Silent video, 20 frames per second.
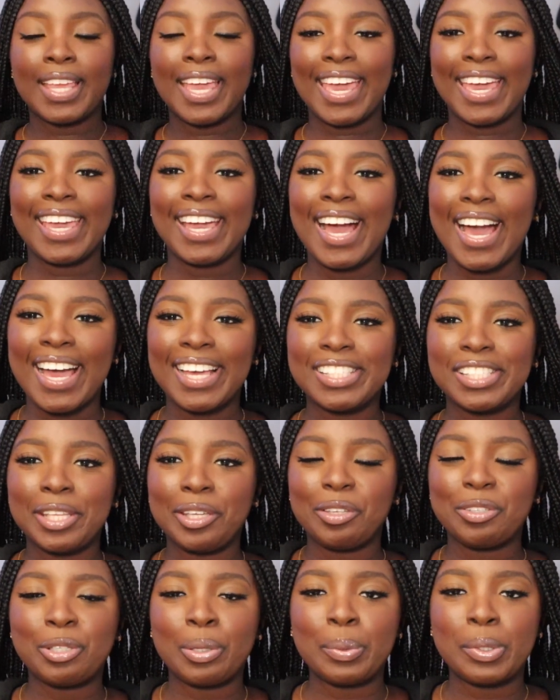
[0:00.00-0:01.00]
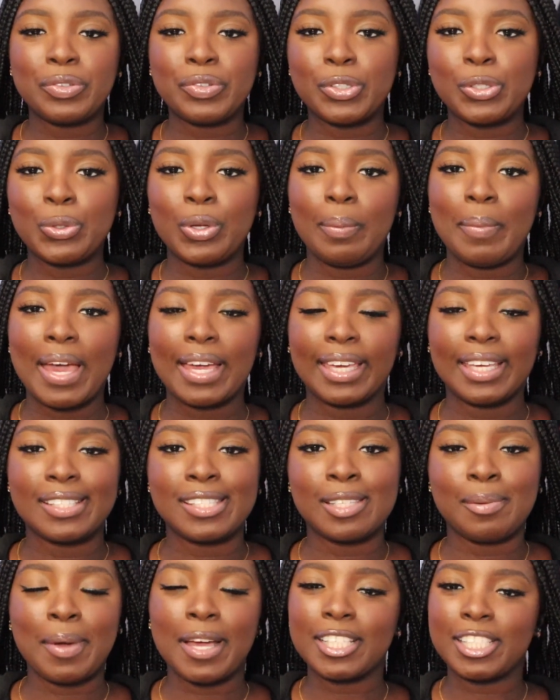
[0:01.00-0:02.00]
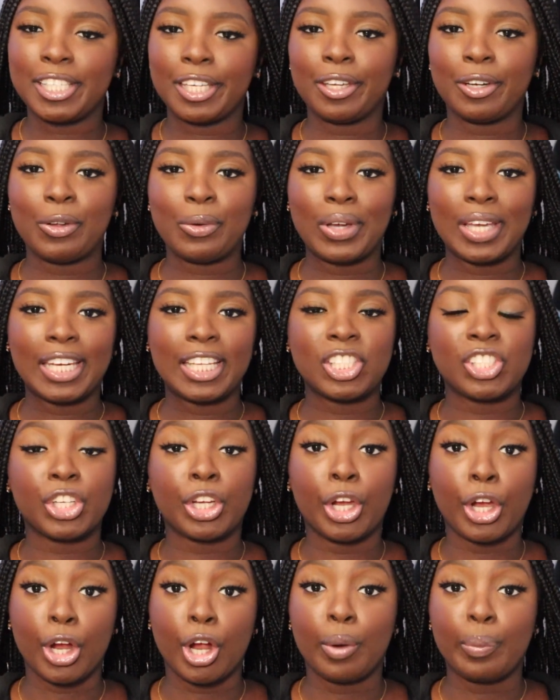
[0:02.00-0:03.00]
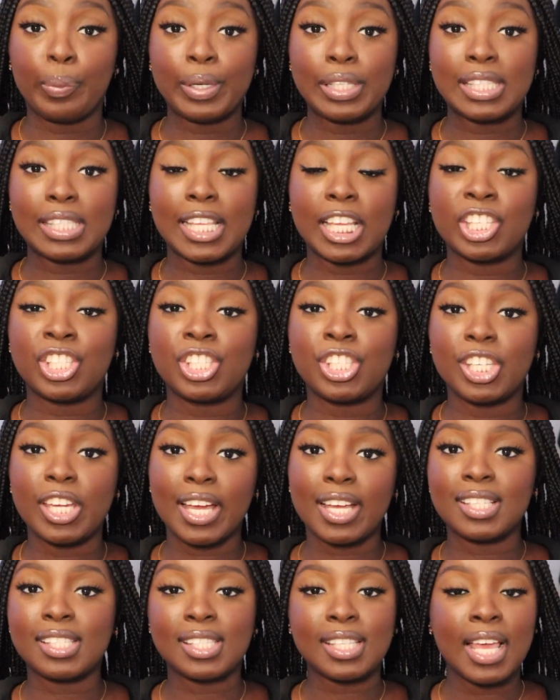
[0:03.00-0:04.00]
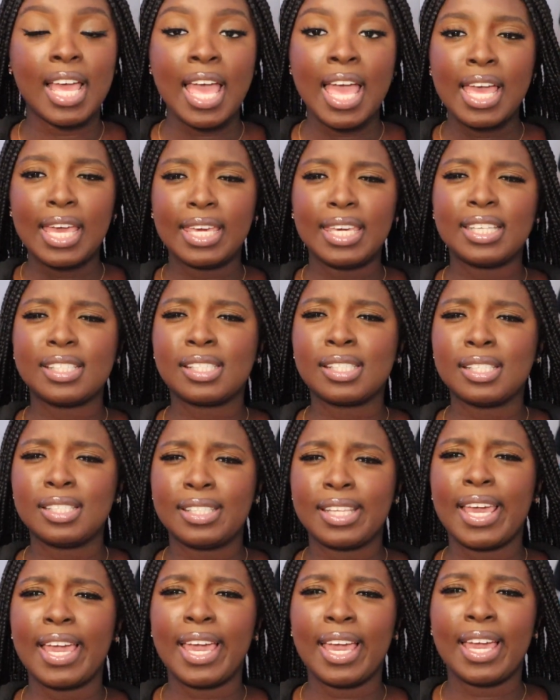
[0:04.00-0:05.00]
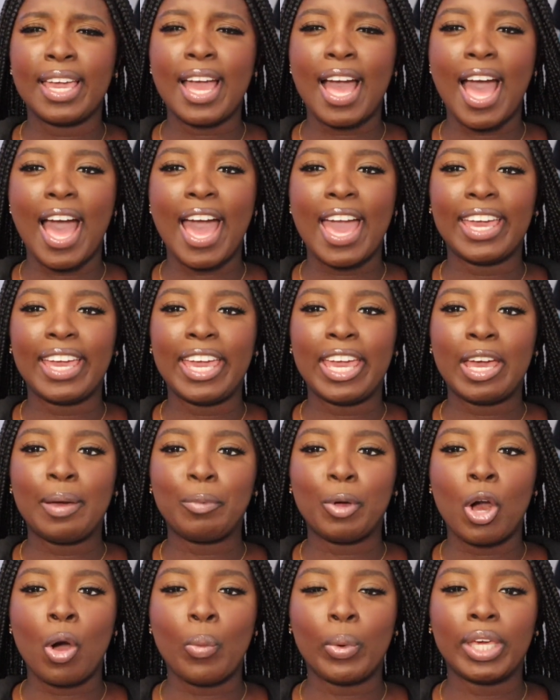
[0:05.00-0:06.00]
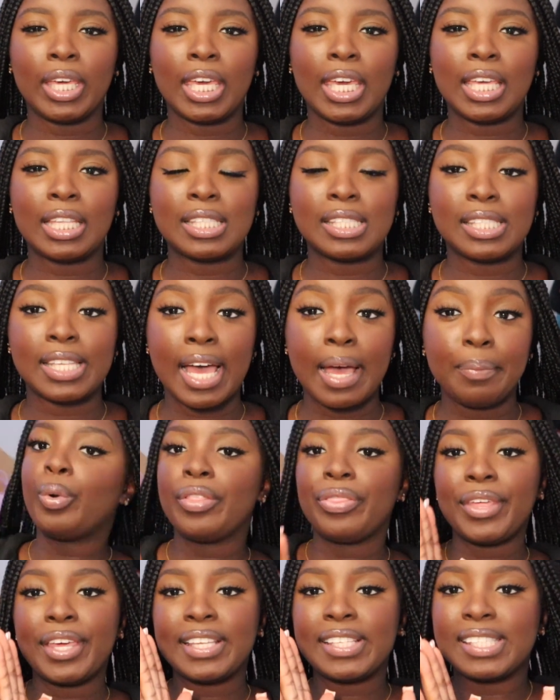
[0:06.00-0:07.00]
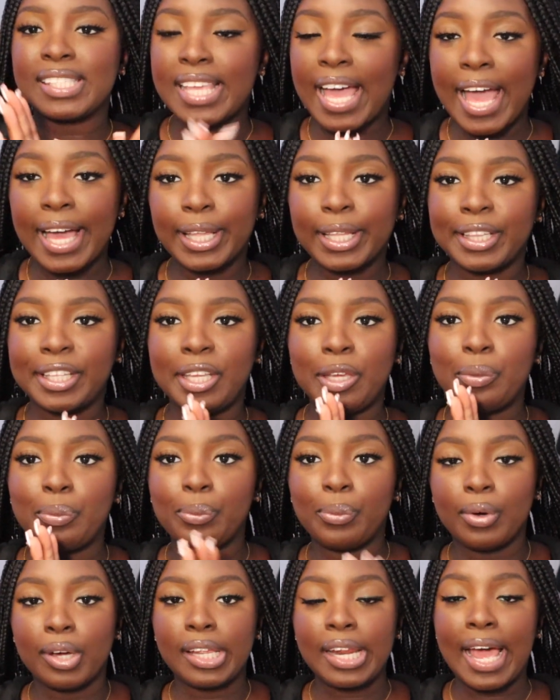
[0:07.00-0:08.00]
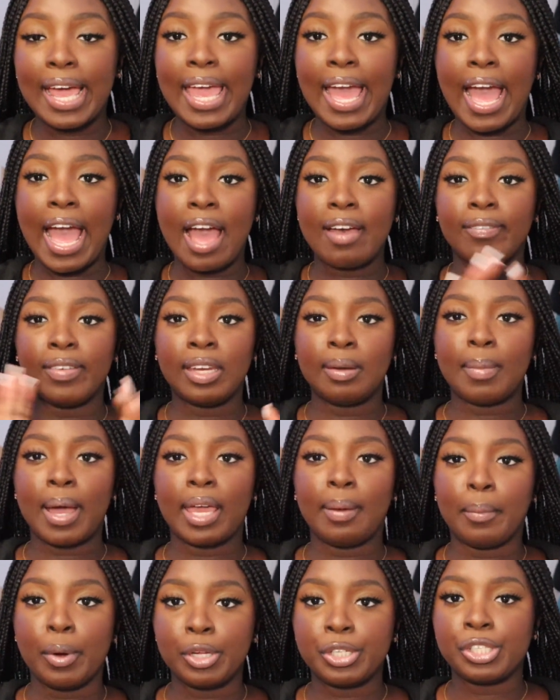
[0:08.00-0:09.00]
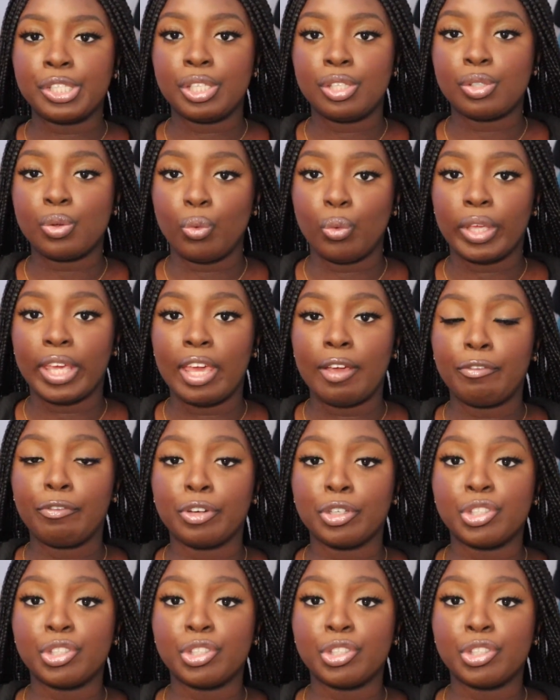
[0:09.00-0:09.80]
Hey guys, thank you so much for tuning back into my channel. It is your girl Princess Just, and today I am going in depth with exactly what I have in my emergency school kit for